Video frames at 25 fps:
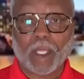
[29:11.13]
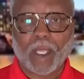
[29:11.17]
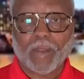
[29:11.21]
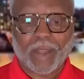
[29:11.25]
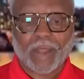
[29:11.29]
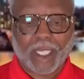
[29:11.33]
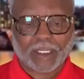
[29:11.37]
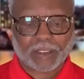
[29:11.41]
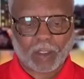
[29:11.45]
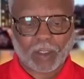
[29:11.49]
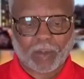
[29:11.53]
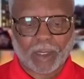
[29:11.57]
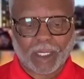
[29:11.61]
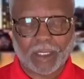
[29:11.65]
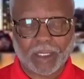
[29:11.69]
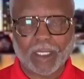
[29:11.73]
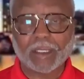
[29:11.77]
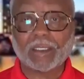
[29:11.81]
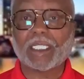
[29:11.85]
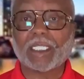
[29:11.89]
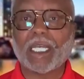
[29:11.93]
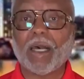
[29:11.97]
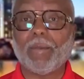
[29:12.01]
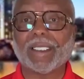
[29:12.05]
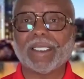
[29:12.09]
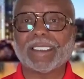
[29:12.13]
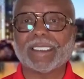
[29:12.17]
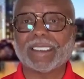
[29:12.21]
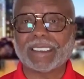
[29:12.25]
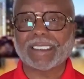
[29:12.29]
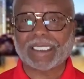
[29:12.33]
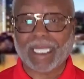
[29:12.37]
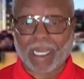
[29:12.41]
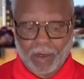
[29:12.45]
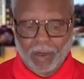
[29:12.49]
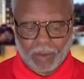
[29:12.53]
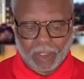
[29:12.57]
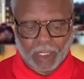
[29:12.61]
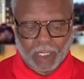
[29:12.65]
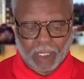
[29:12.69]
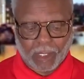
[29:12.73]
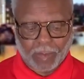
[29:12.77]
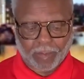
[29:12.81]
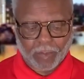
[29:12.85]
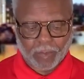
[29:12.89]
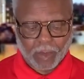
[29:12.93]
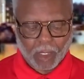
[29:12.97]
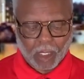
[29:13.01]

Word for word: That's going to be this coming Saturday,